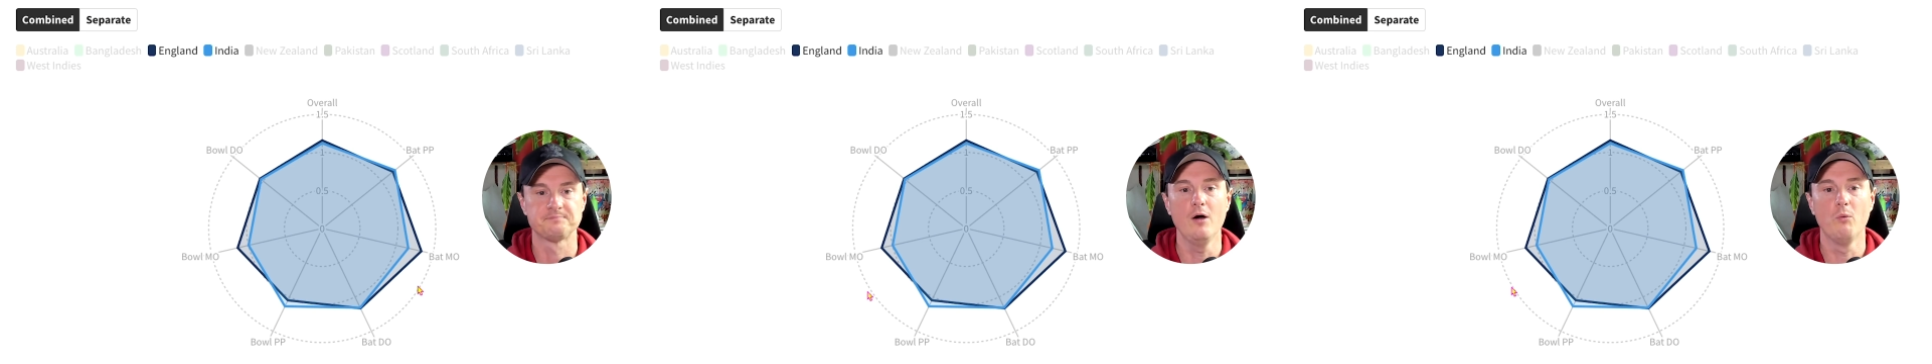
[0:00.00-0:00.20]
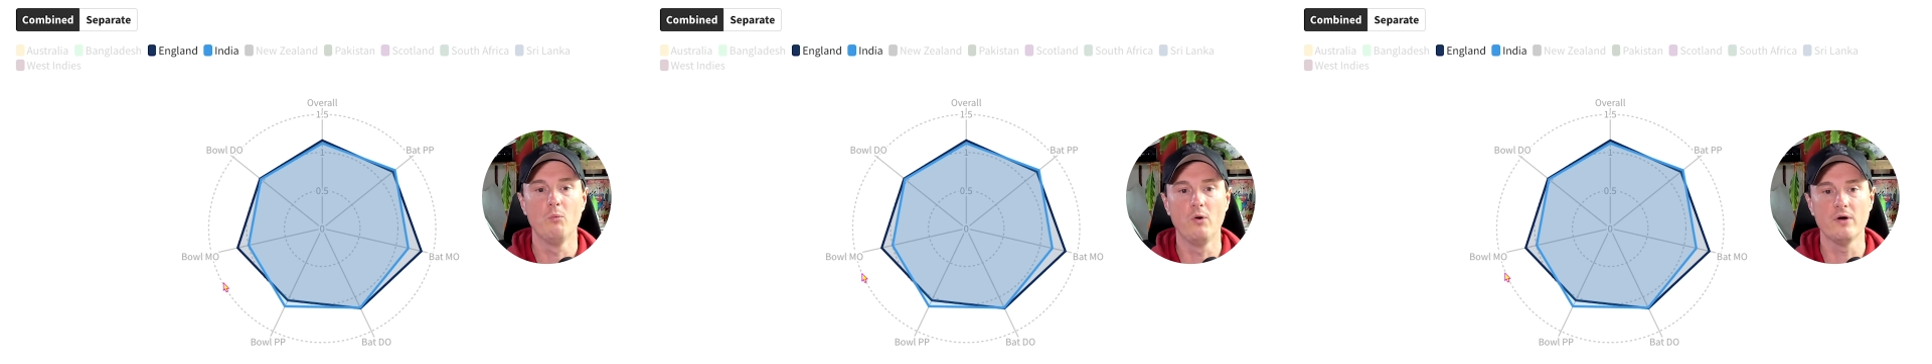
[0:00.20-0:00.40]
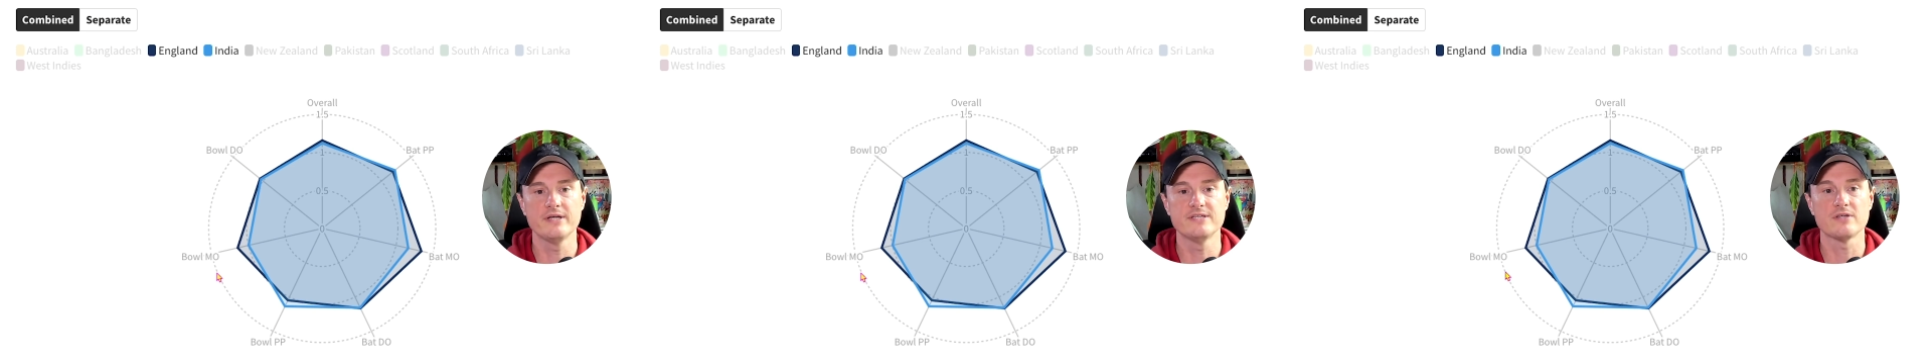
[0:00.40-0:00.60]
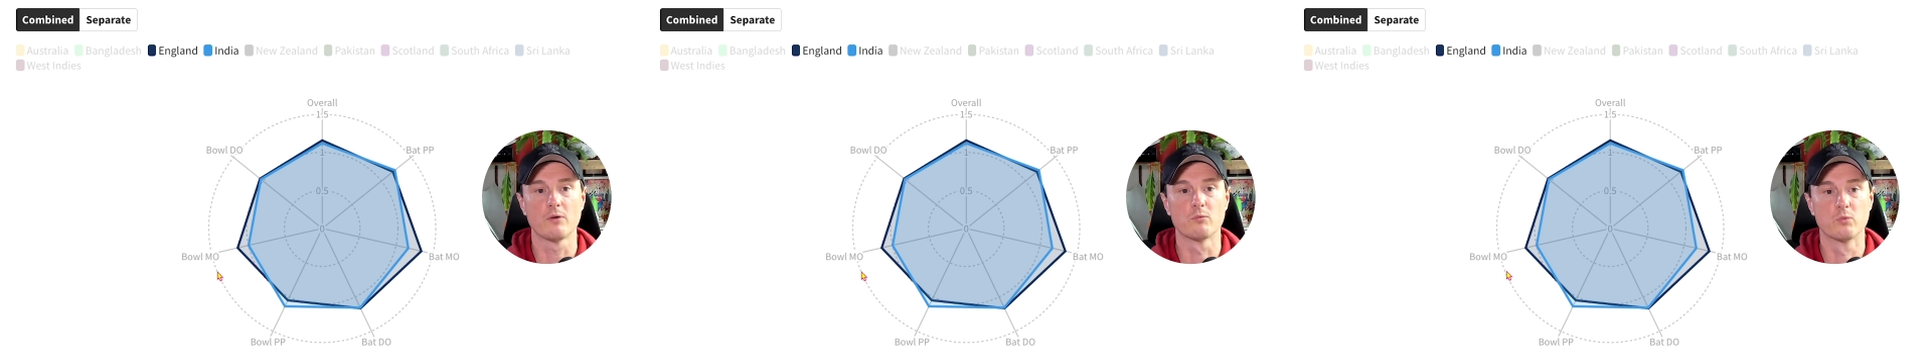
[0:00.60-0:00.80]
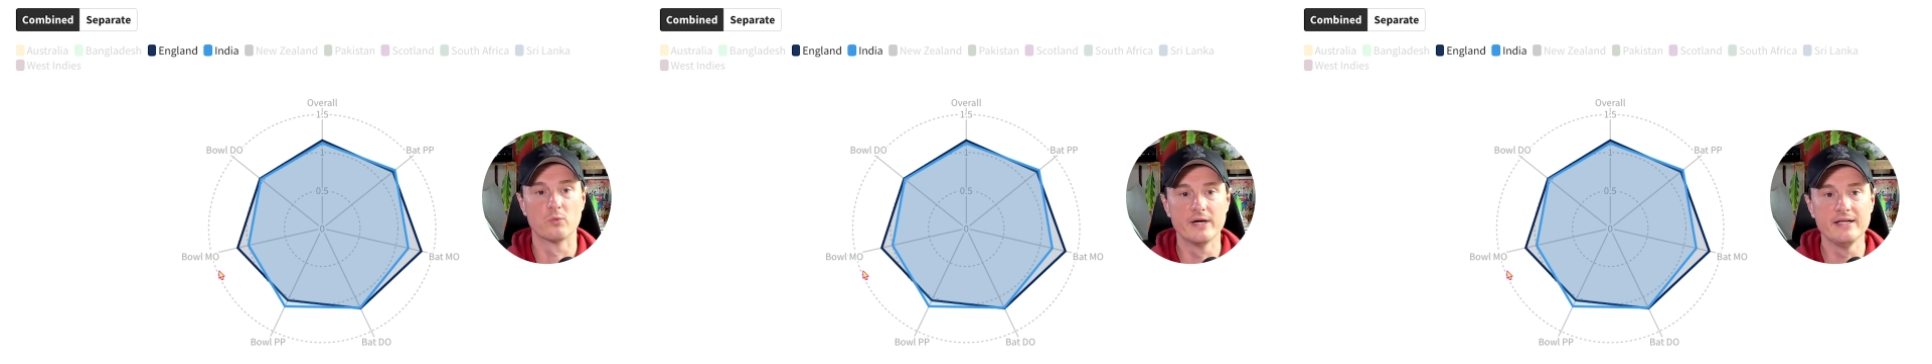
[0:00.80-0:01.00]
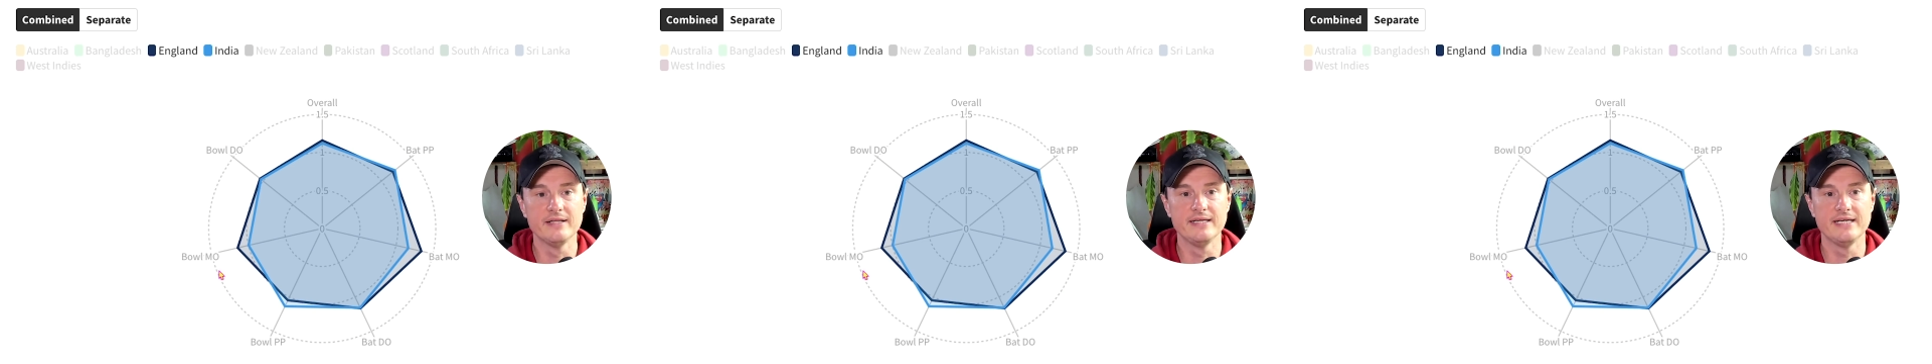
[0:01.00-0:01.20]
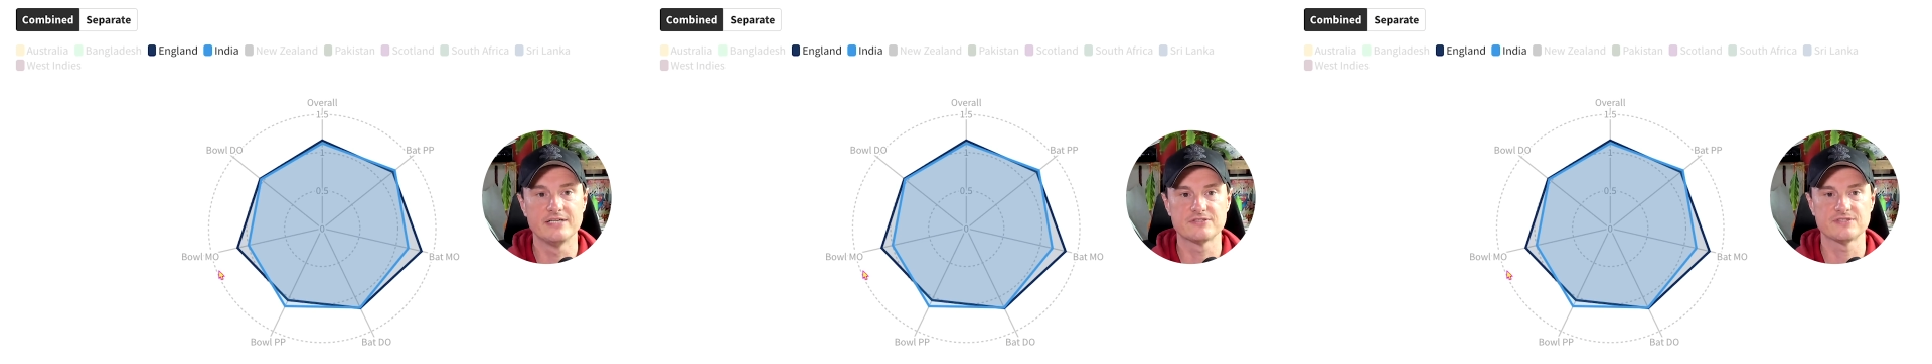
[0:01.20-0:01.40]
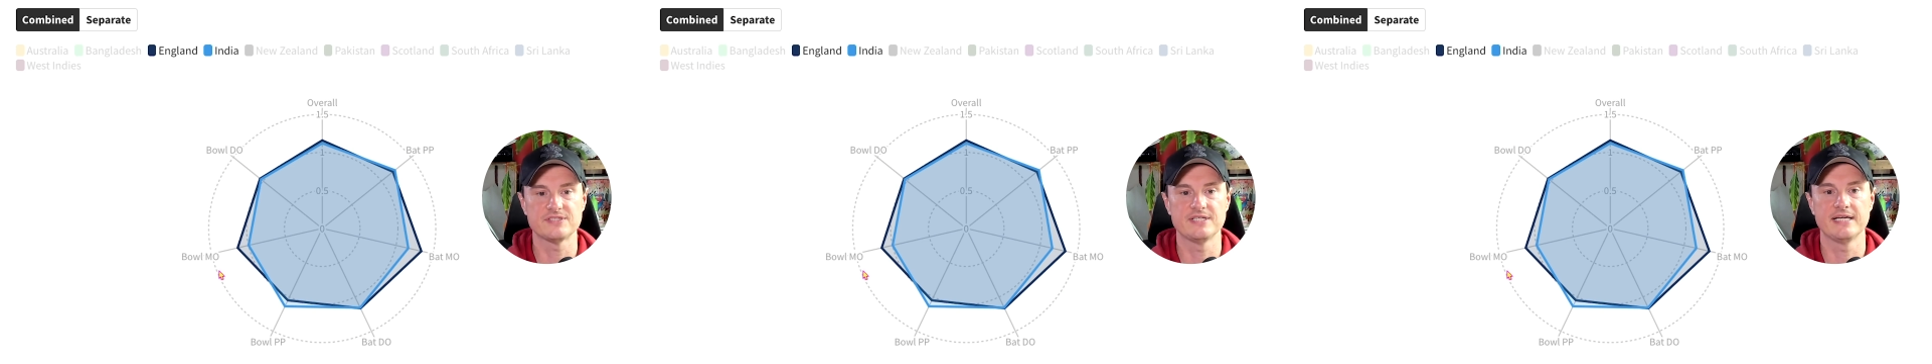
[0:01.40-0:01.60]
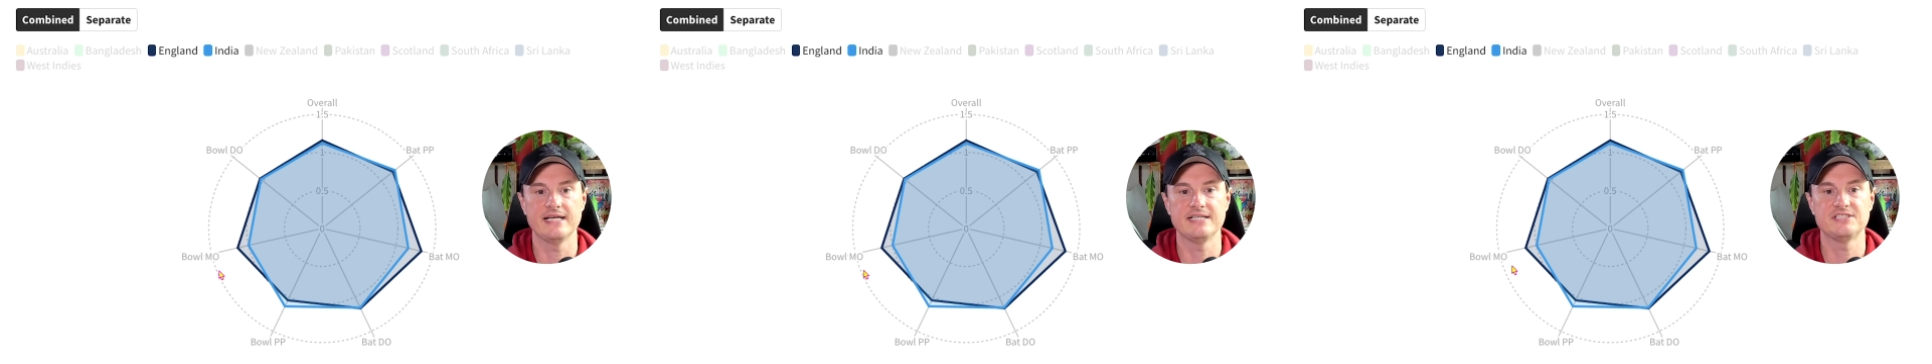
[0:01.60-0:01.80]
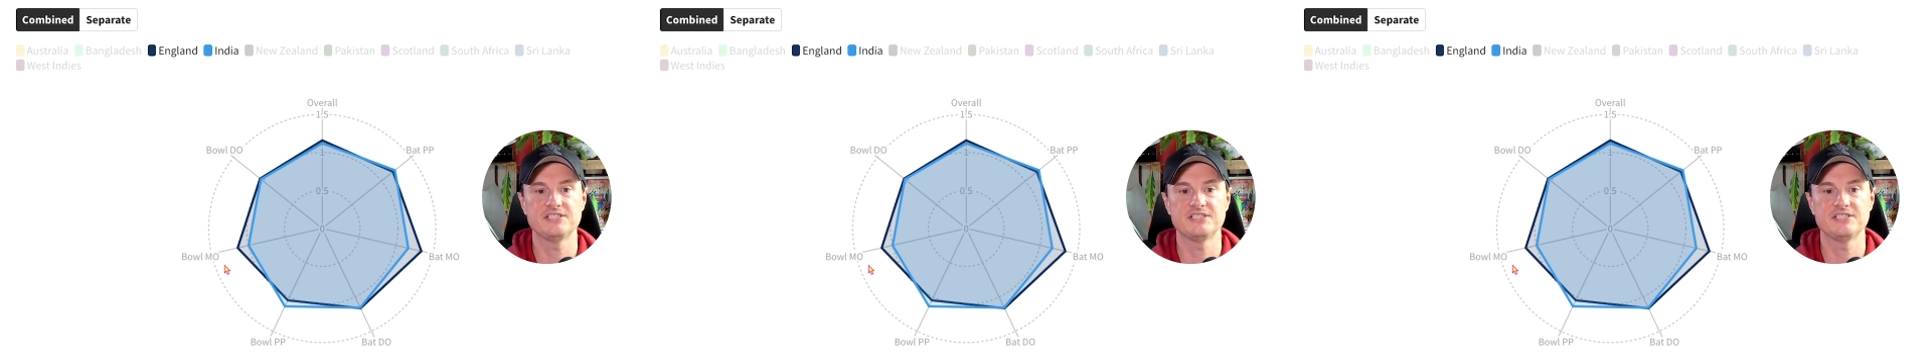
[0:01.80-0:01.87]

What is really interesting is